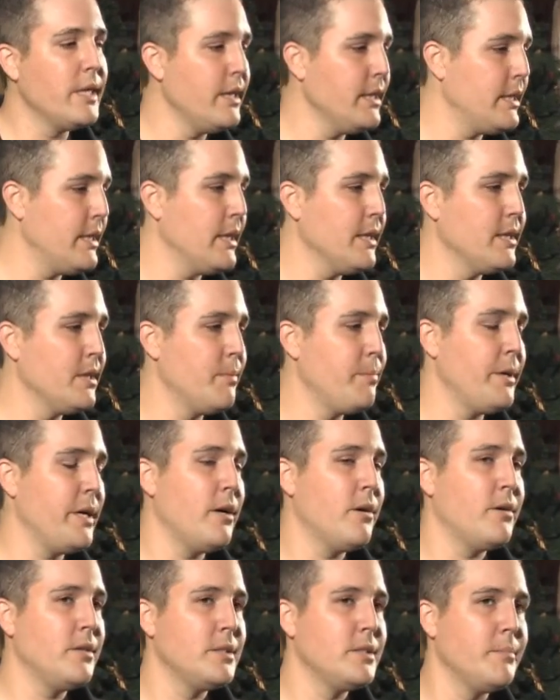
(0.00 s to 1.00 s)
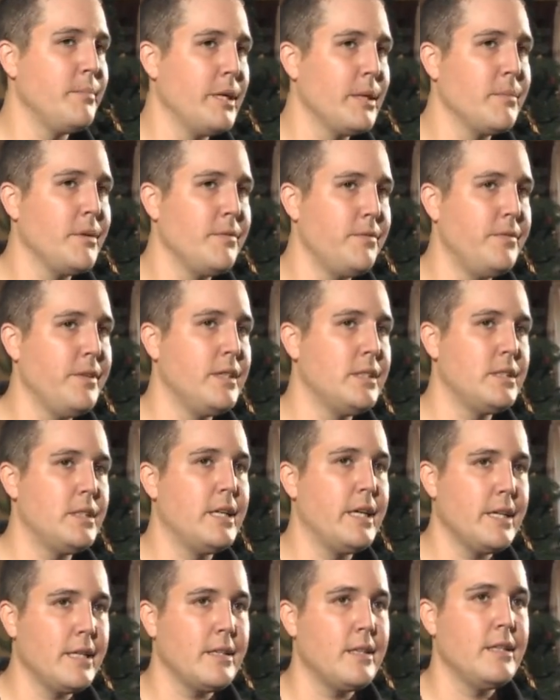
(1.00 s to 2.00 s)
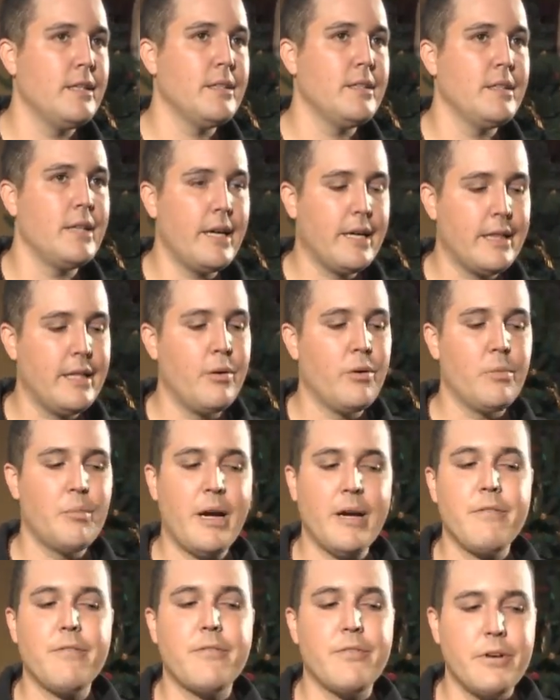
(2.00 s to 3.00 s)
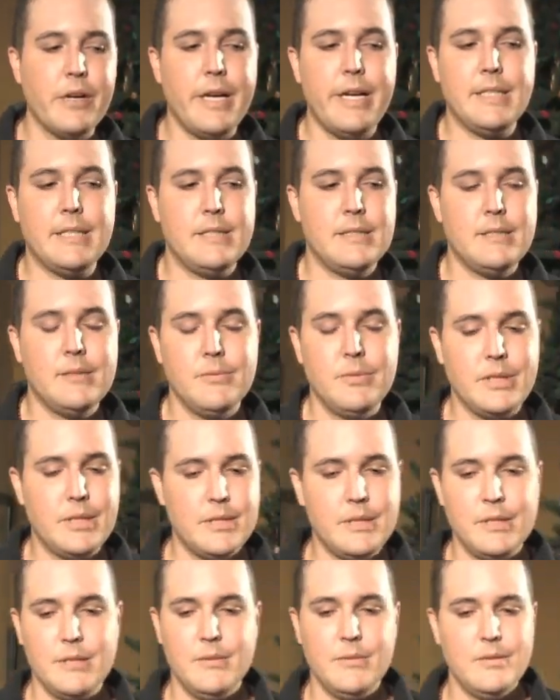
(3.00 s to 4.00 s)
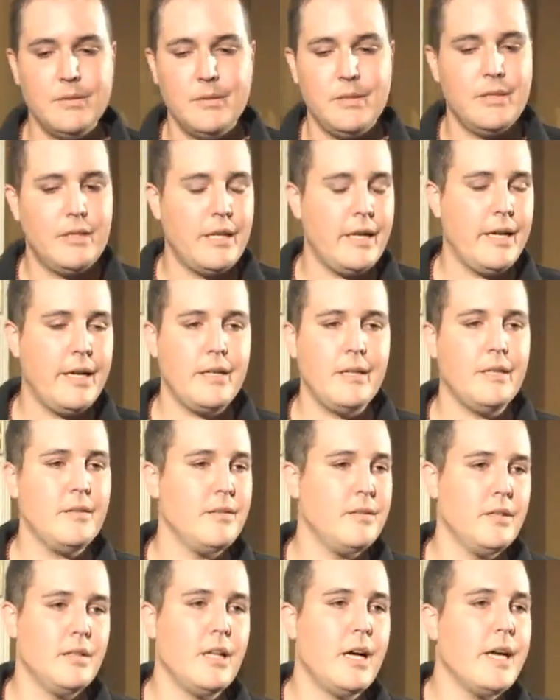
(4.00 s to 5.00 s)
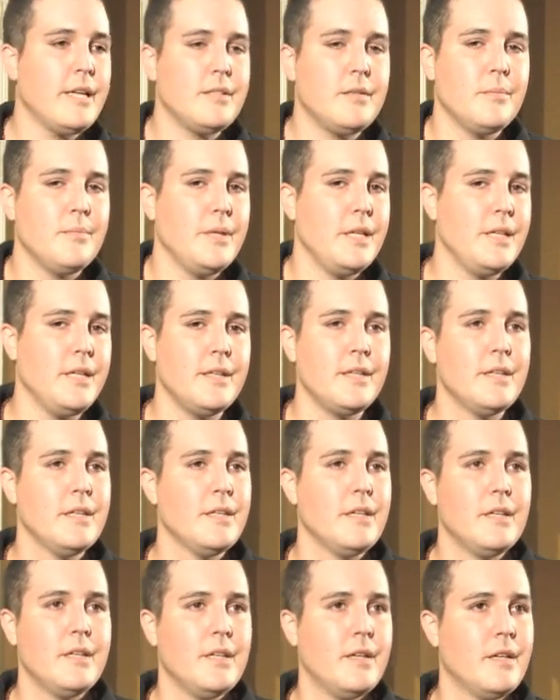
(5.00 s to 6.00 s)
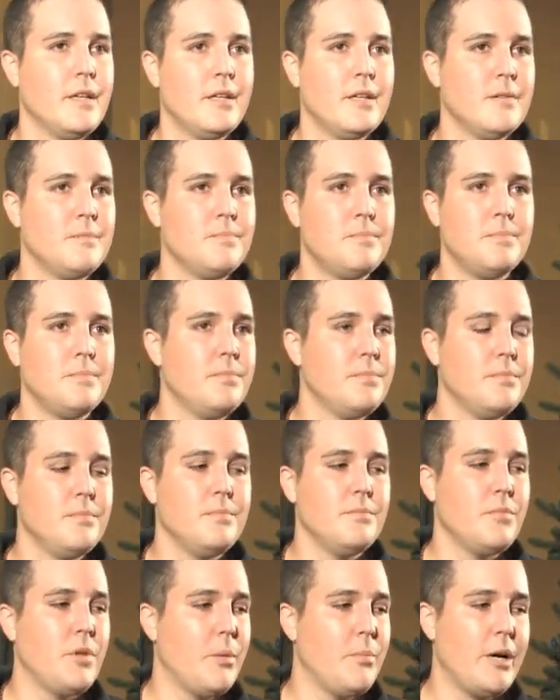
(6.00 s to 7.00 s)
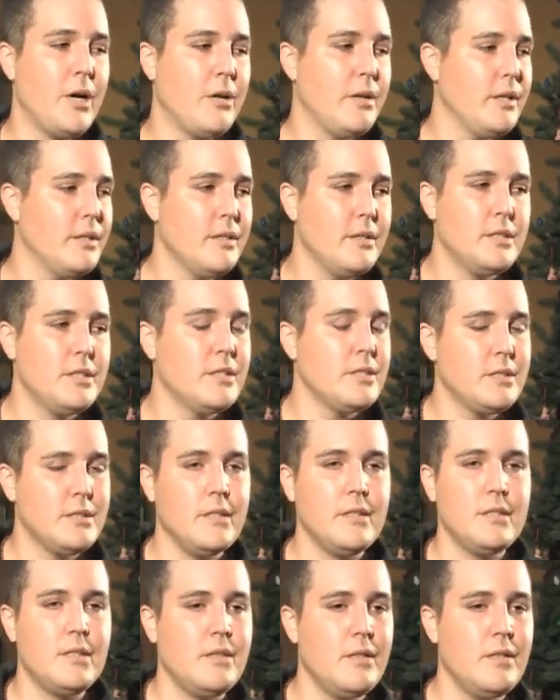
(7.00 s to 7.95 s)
anything in their power to make me feel like they were my friends, and lie to me about it, just